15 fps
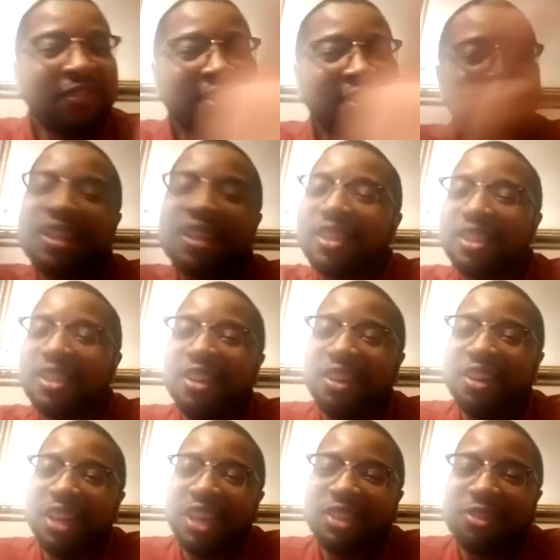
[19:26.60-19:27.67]
Because,
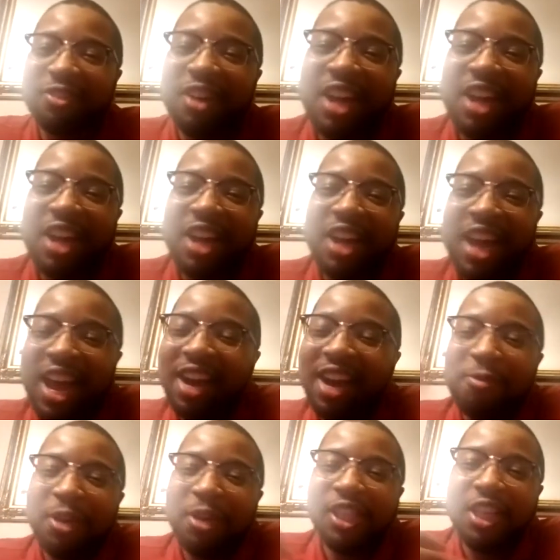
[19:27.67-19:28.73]
and then
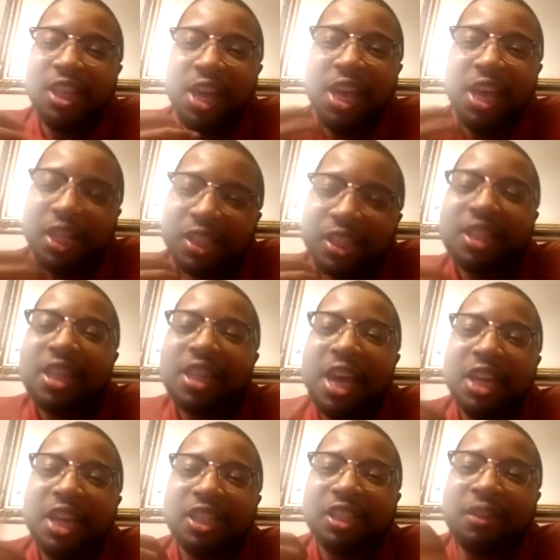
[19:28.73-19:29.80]
once he lands, the
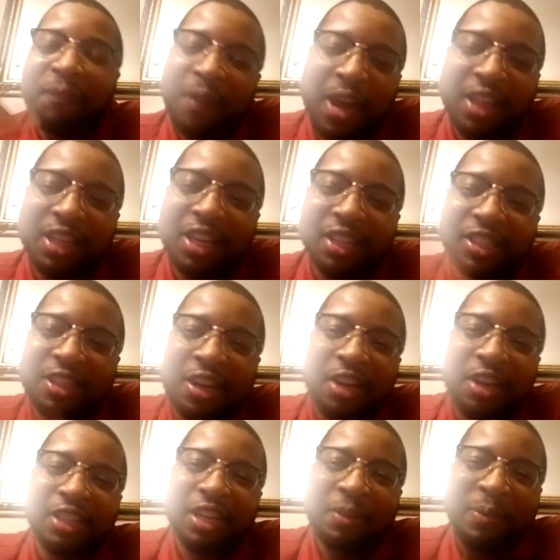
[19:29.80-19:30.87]
agent finally gets
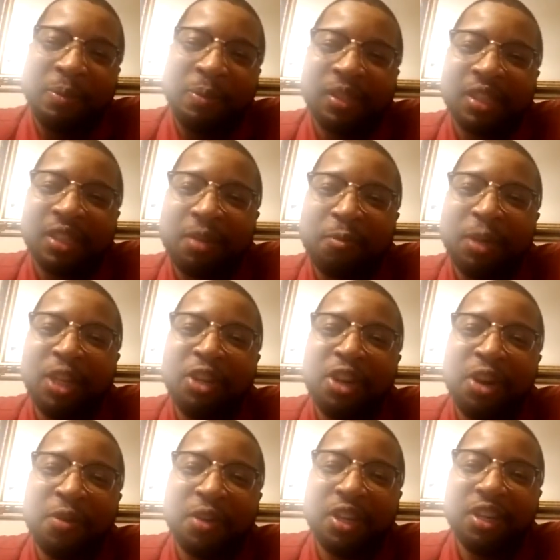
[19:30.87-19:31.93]
contact with him. It's like, where are you
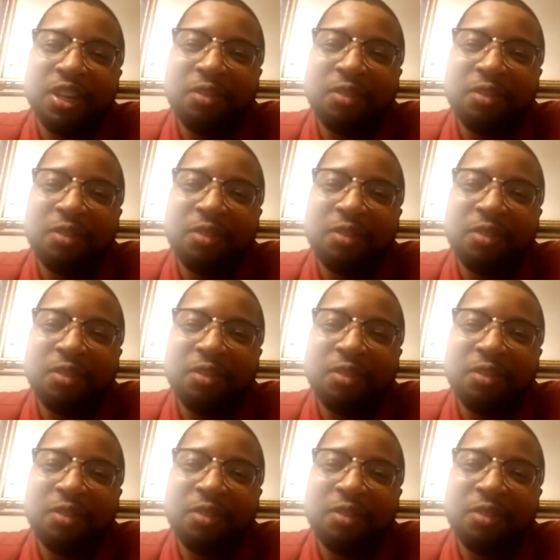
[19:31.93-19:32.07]
going?